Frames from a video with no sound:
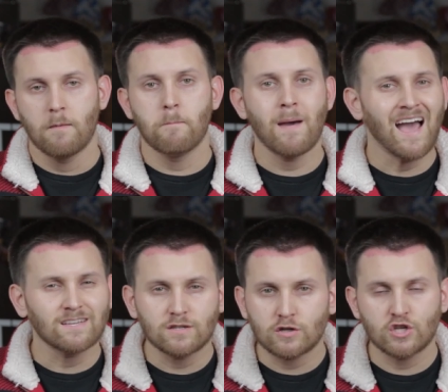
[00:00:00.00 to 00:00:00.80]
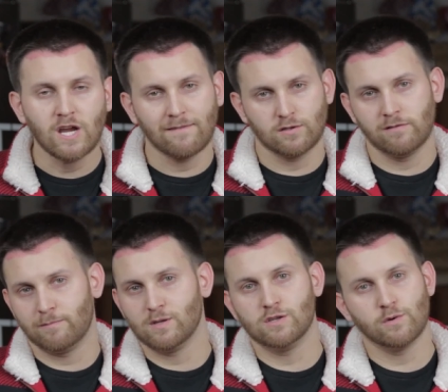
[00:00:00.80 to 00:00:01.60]
Master chefs who
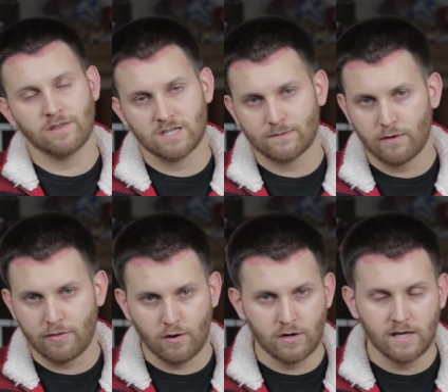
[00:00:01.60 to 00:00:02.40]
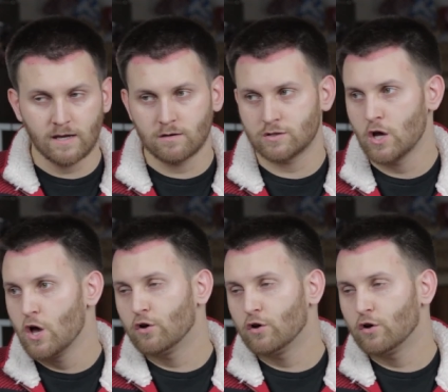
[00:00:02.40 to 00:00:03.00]
have been doing this for thirty years,